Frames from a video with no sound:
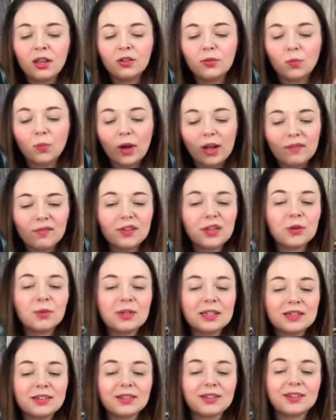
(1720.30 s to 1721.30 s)
Whatever you
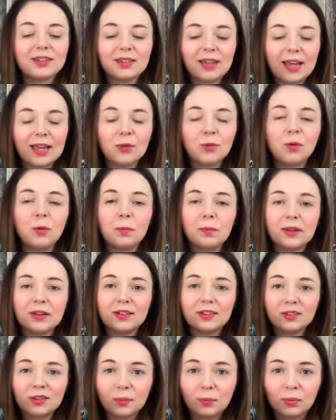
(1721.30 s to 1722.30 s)
need to say will be a
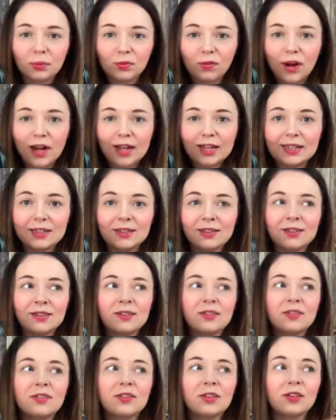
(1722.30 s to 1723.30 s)
surprise
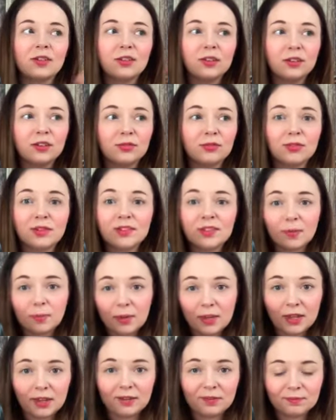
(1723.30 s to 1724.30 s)
to the
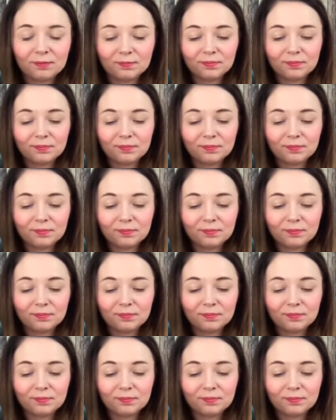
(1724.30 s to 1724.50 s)
recipient.